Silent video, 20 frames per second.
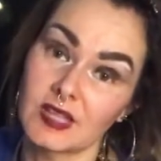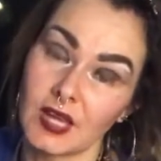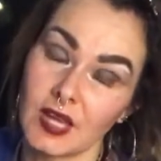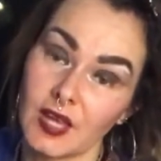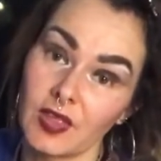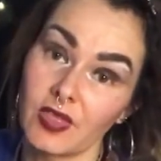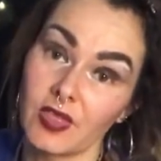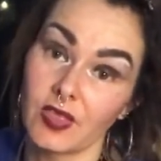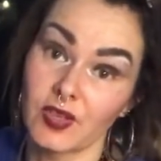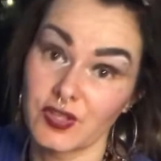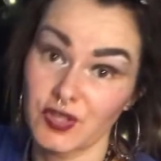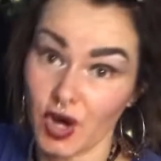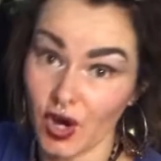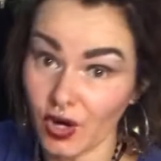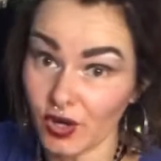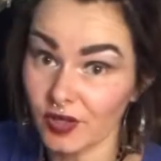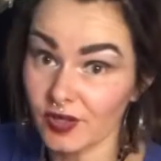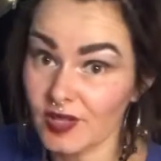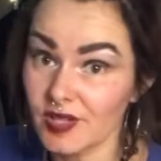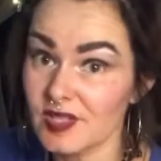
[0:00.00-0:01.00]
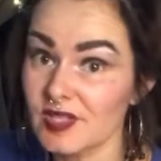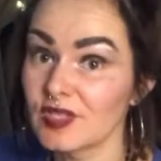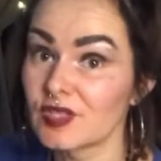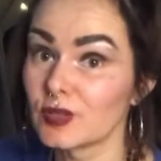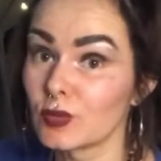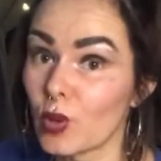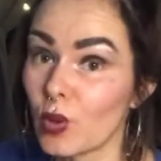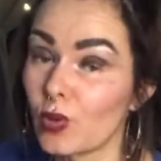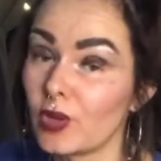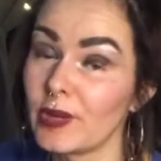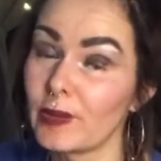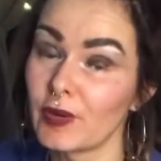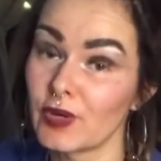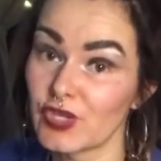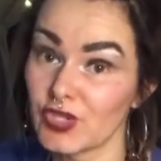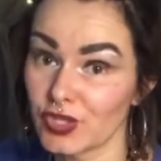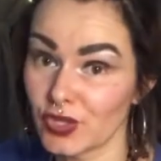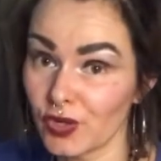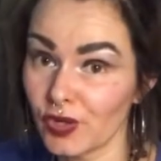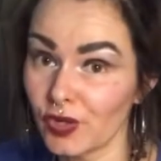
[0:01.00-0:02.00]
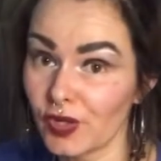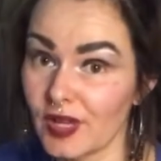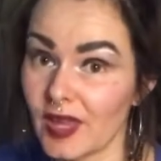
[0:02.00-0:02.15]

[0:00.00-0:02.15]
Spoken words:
in the darkness slowly but surely